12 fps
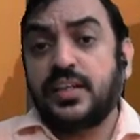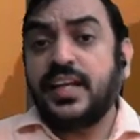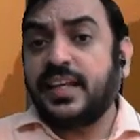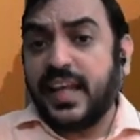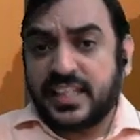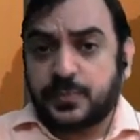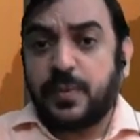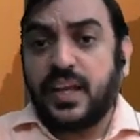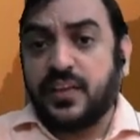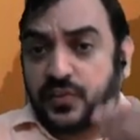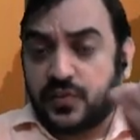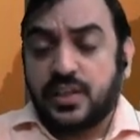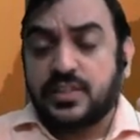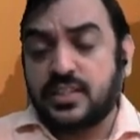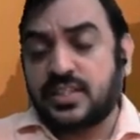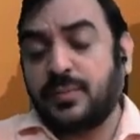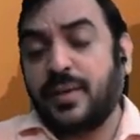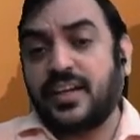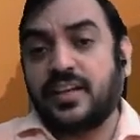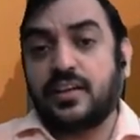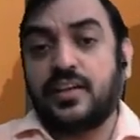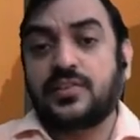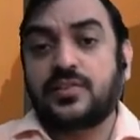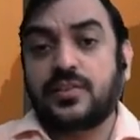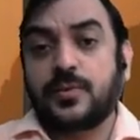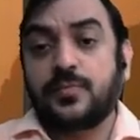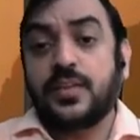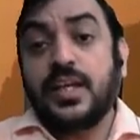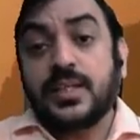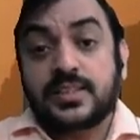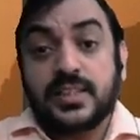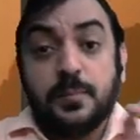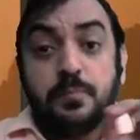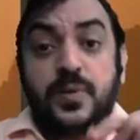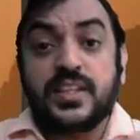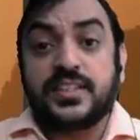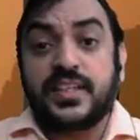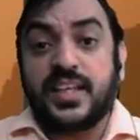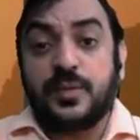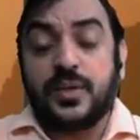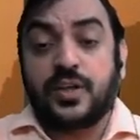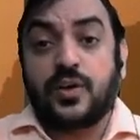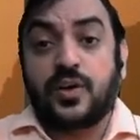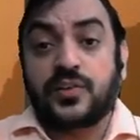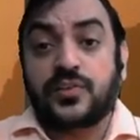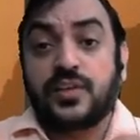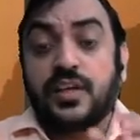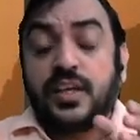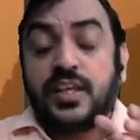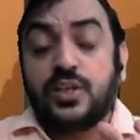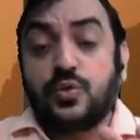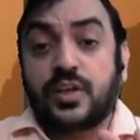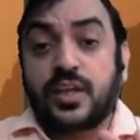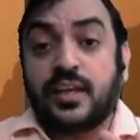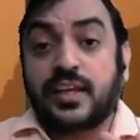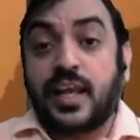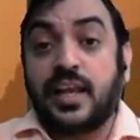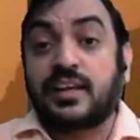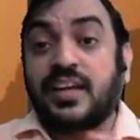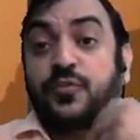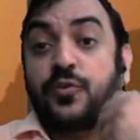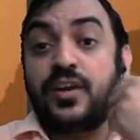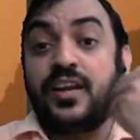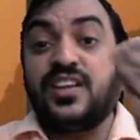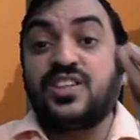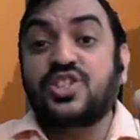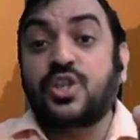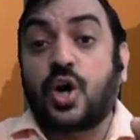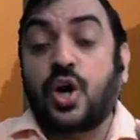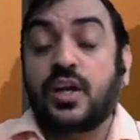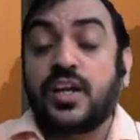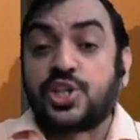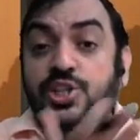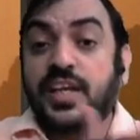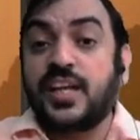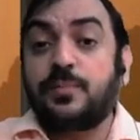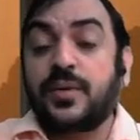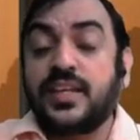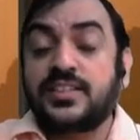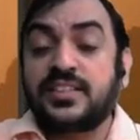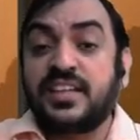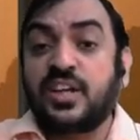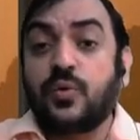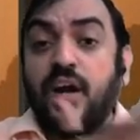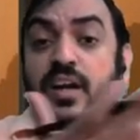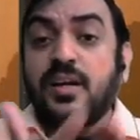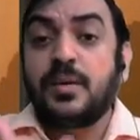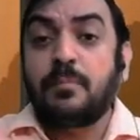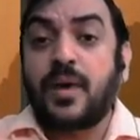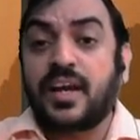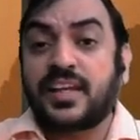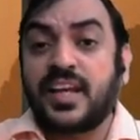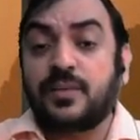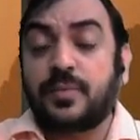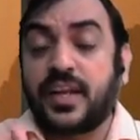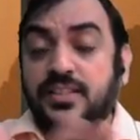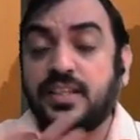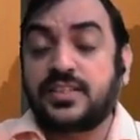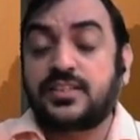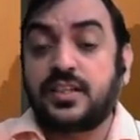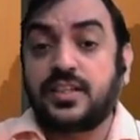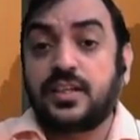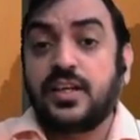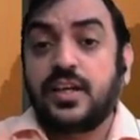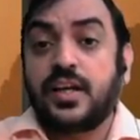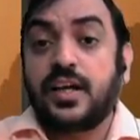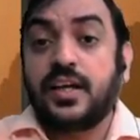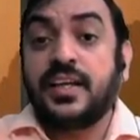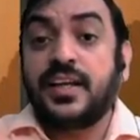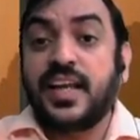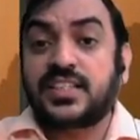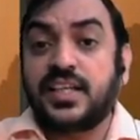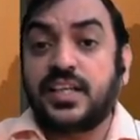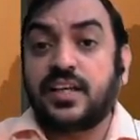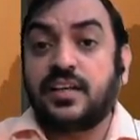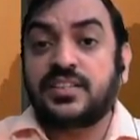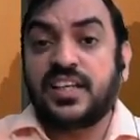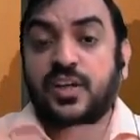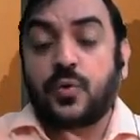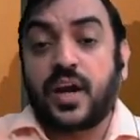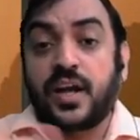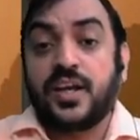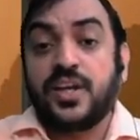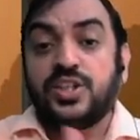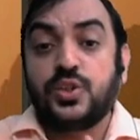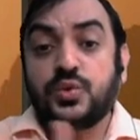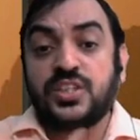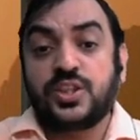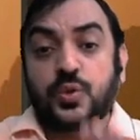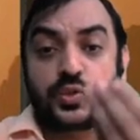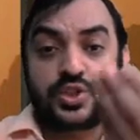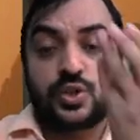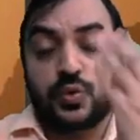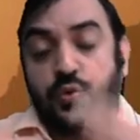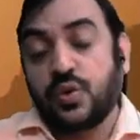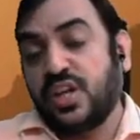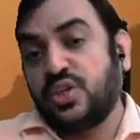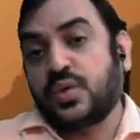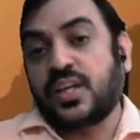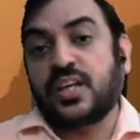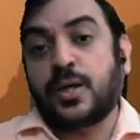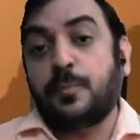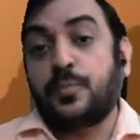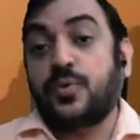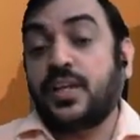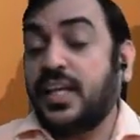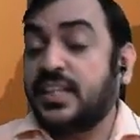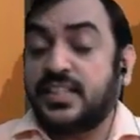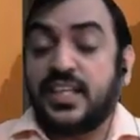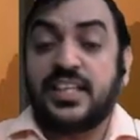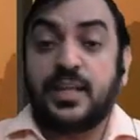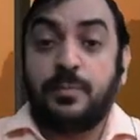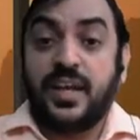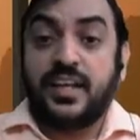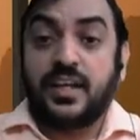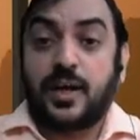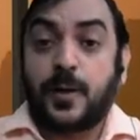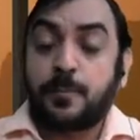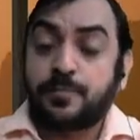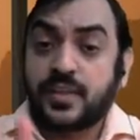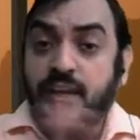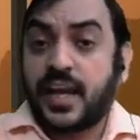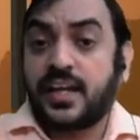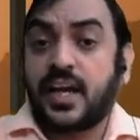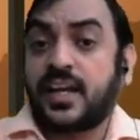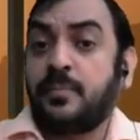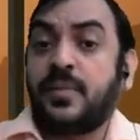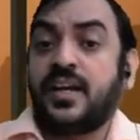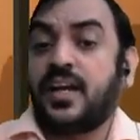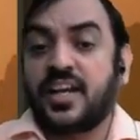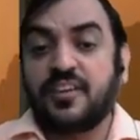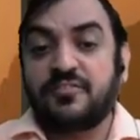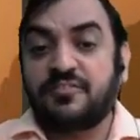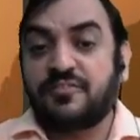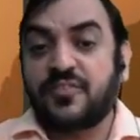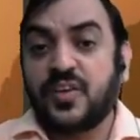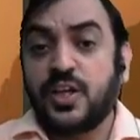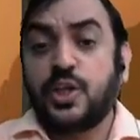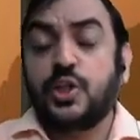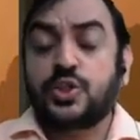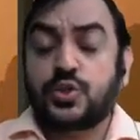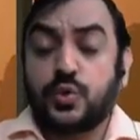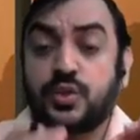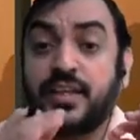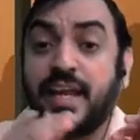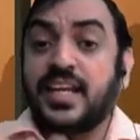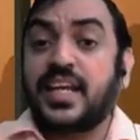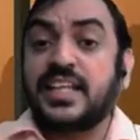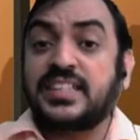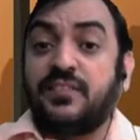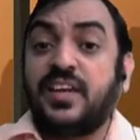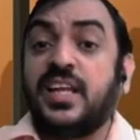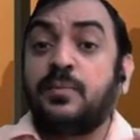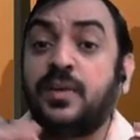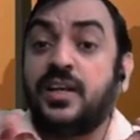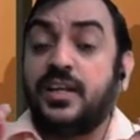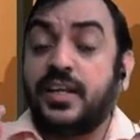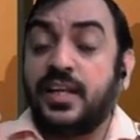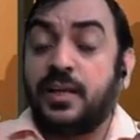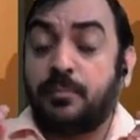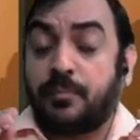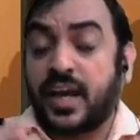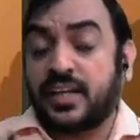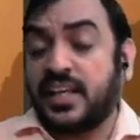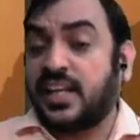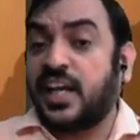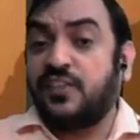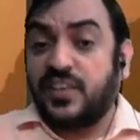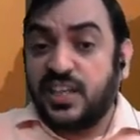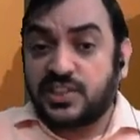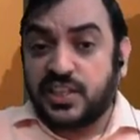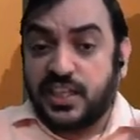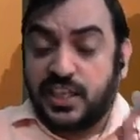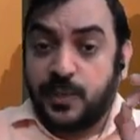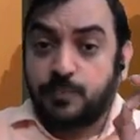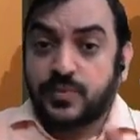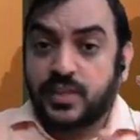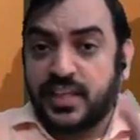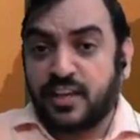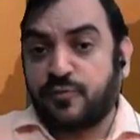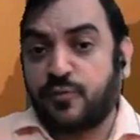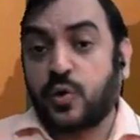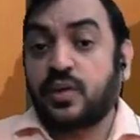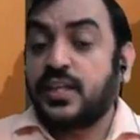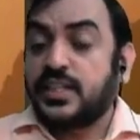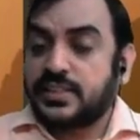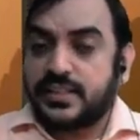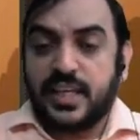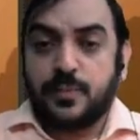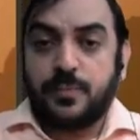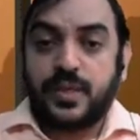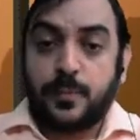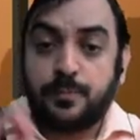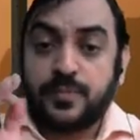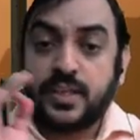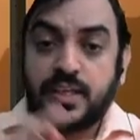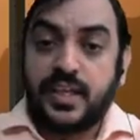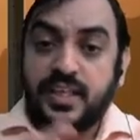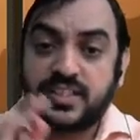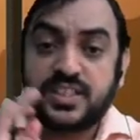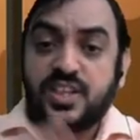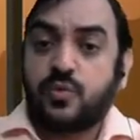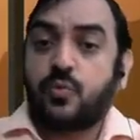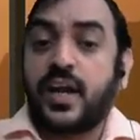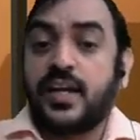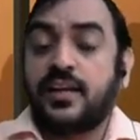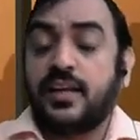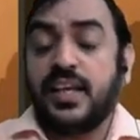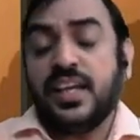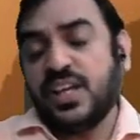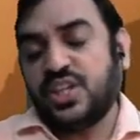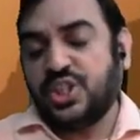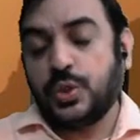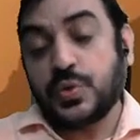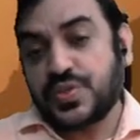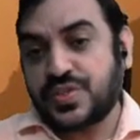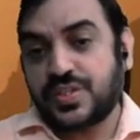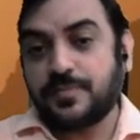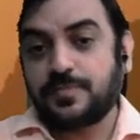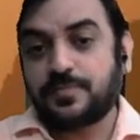it explains systematic risk. Simplicity because you can calculate for any stock, share price is required, market price, that is the index return is required. Using those two, you can compute easily the beta and RM and RF. So data is available in practical life easily, therefore CAPM is widely used.